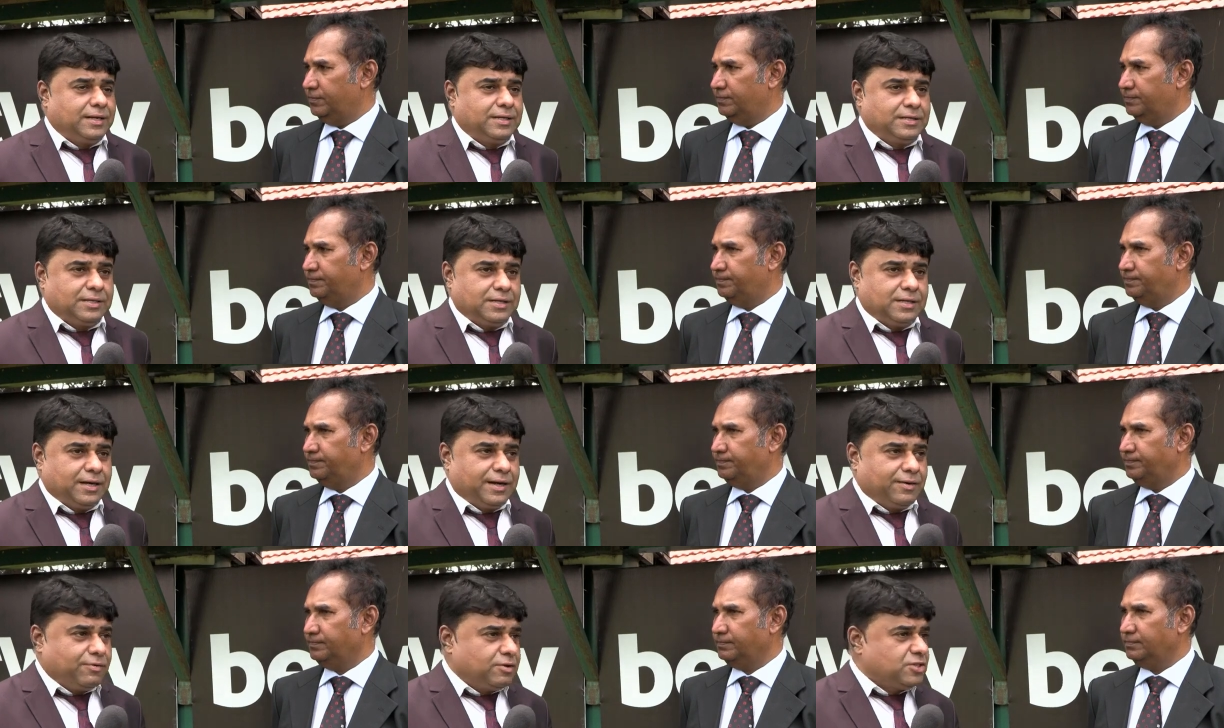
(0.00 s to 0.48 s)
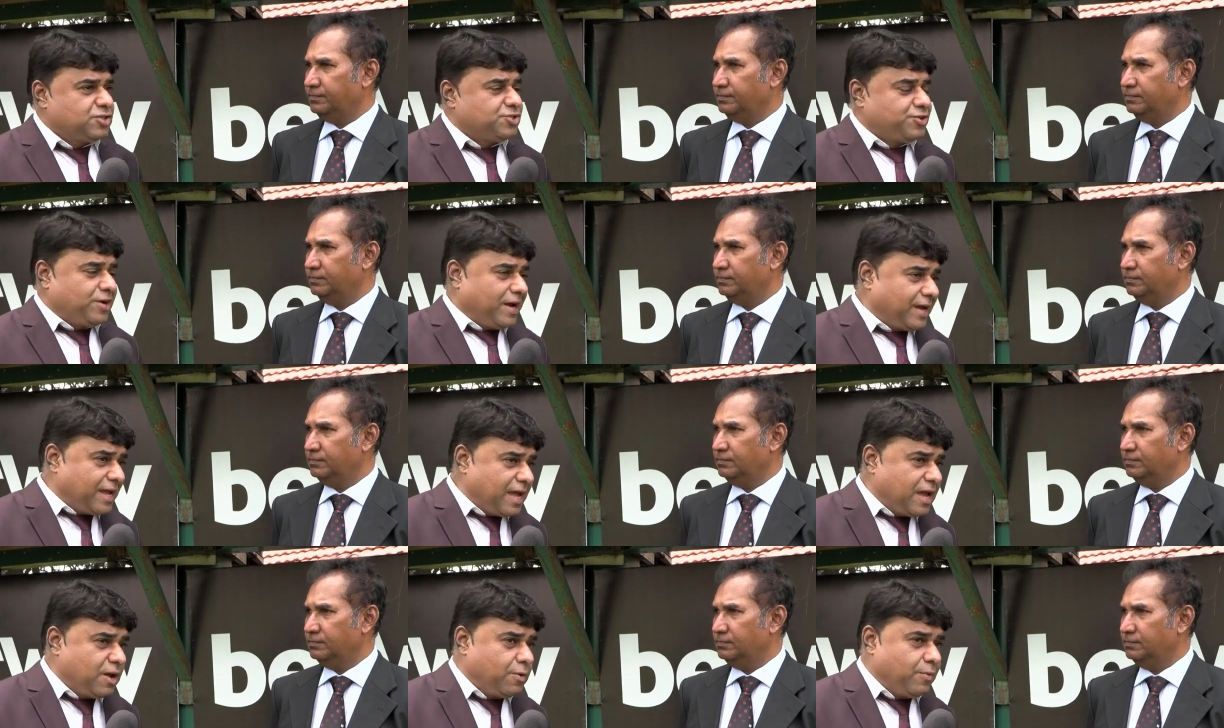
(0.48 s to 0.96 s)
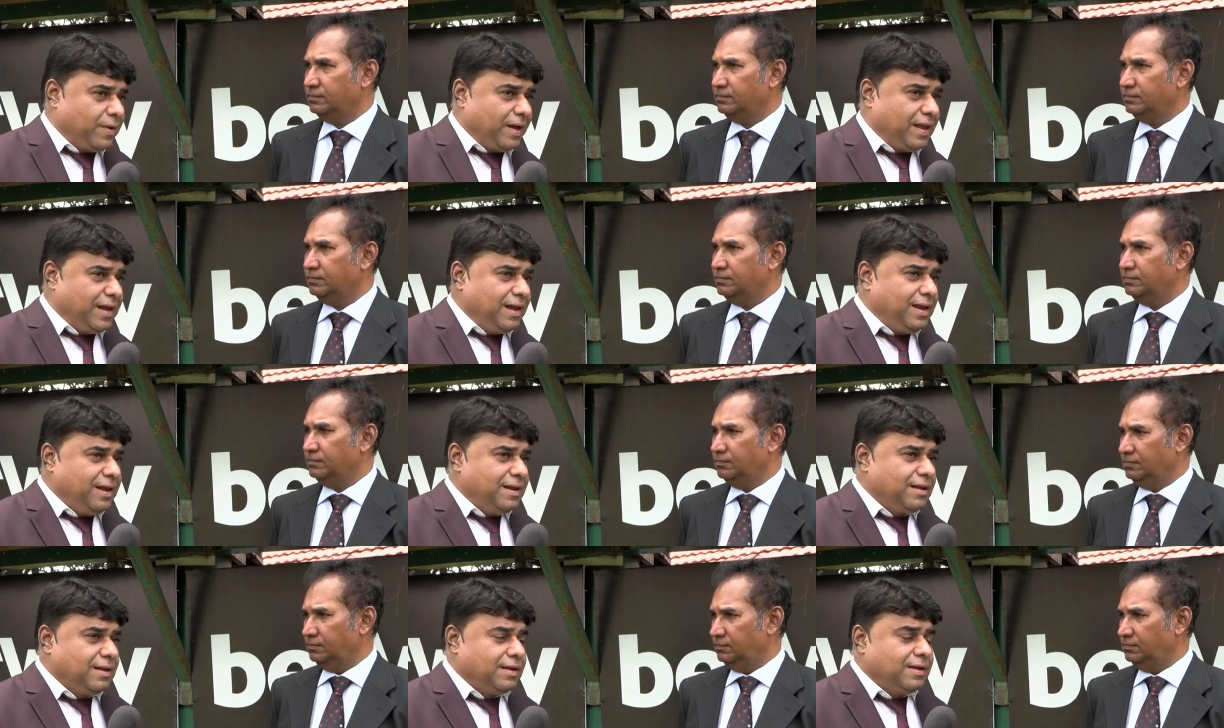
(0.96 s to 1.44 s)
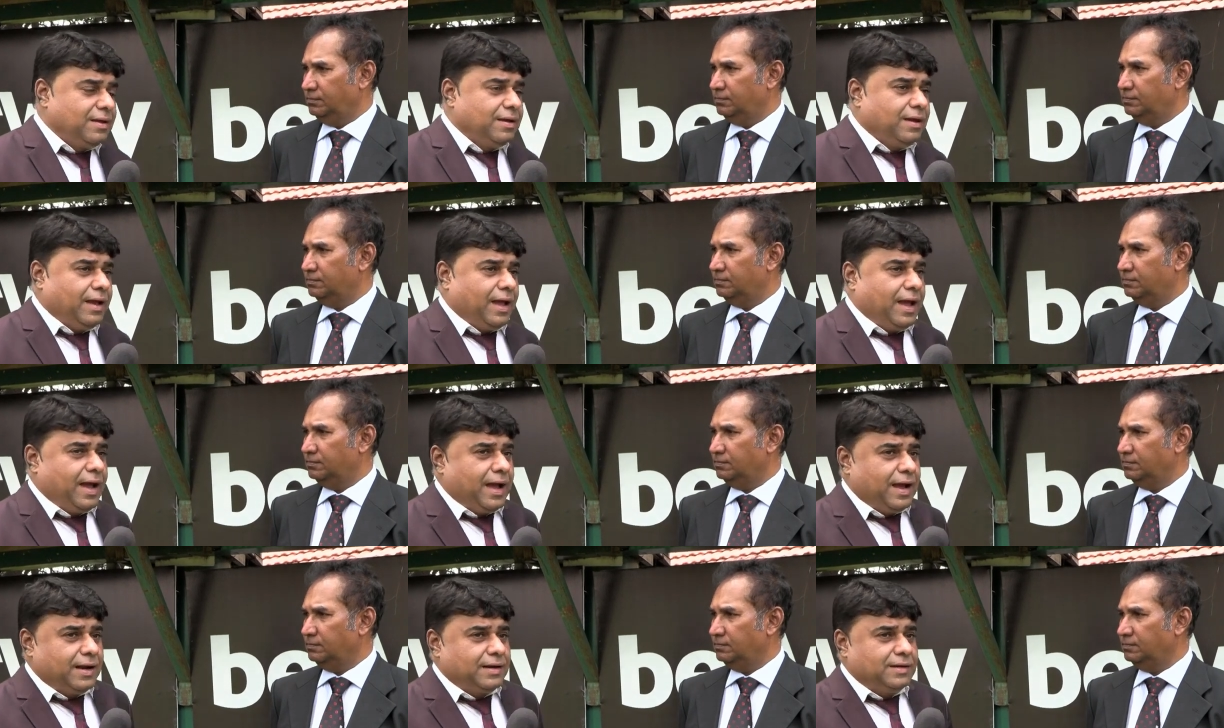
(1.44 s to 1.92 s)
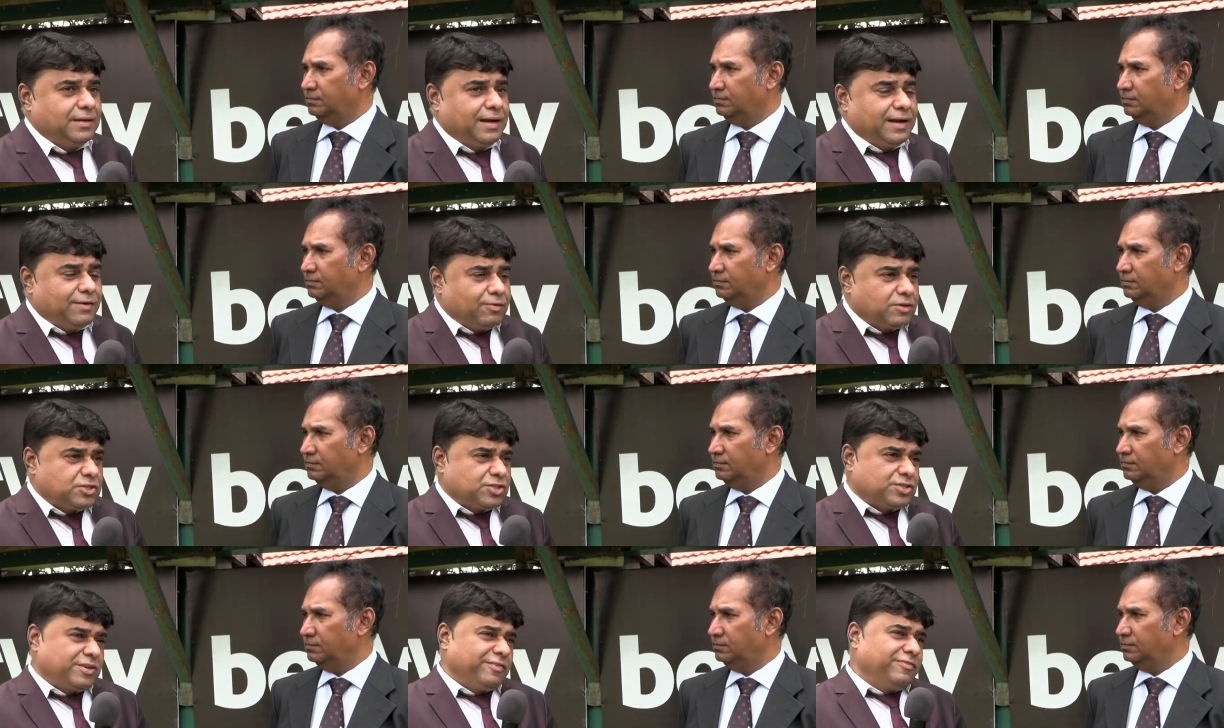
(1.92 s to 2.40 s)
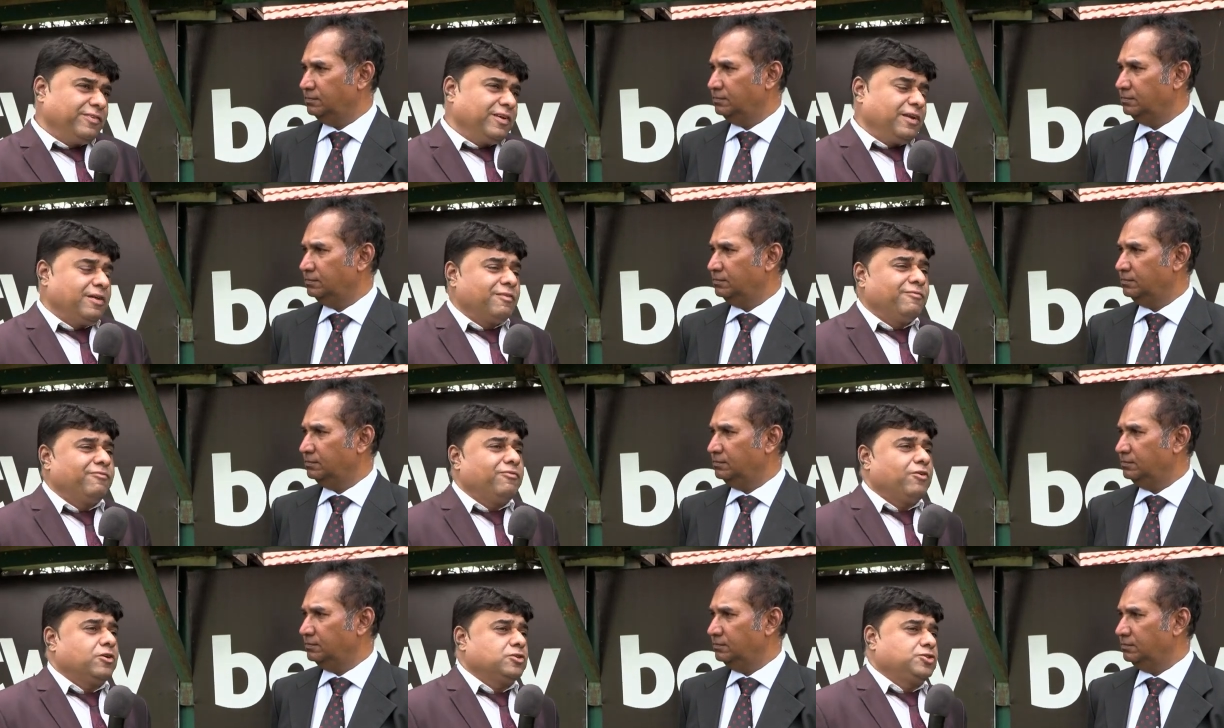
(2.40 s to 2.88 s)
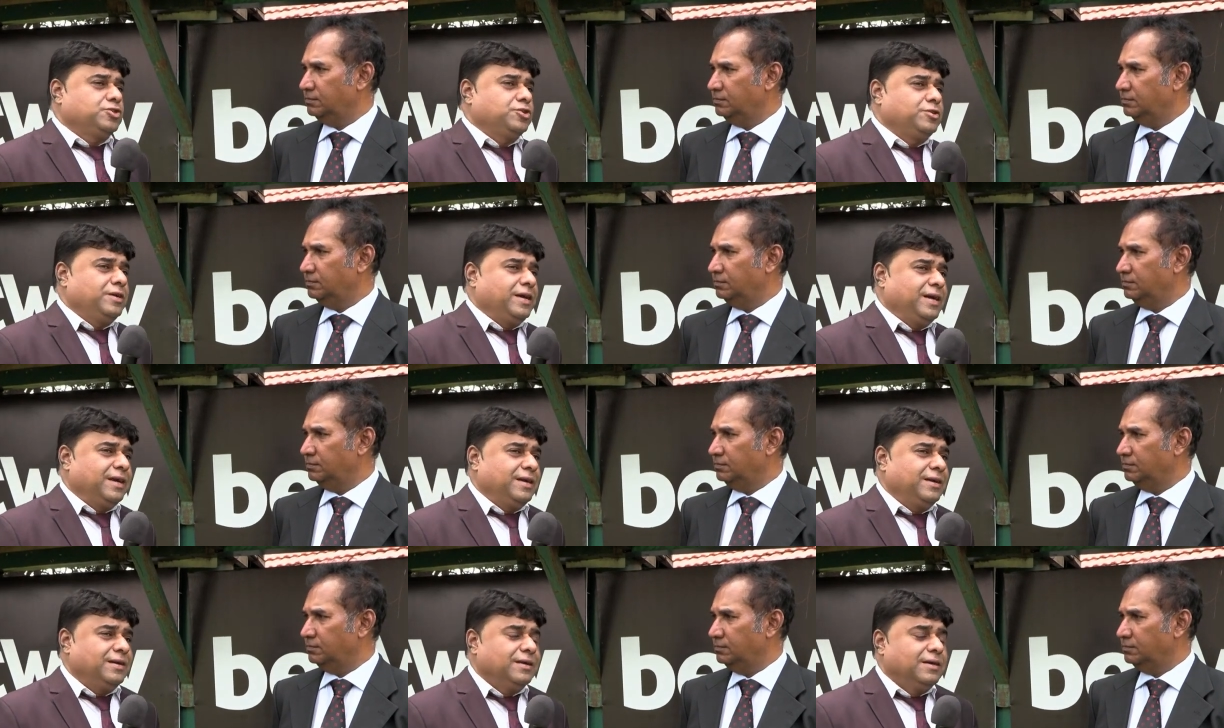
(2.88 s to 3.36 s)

Speaker 1: uh, it was tracking well, and it was stiffle unfortunate